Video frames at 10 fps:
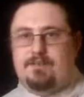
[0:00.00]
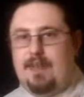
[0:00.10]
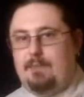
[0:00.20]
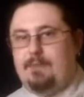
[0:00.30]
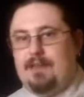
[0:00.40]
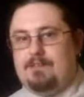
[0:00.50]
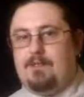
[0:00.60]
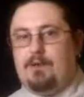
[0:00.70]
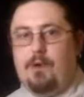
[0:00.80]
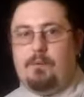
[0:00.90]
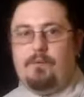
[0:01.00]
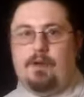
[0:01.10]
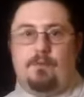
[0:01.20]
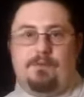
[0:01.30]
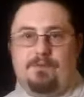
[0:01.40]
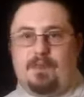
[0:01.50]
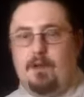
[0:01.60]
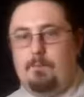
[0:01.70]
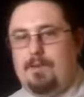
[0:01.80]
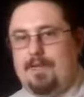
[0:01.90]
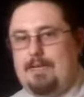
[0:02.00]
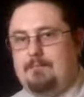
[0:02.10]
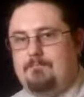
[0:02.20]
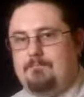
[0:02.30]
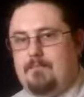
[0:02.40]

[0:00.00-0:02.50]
that they plan to cooperate with the company.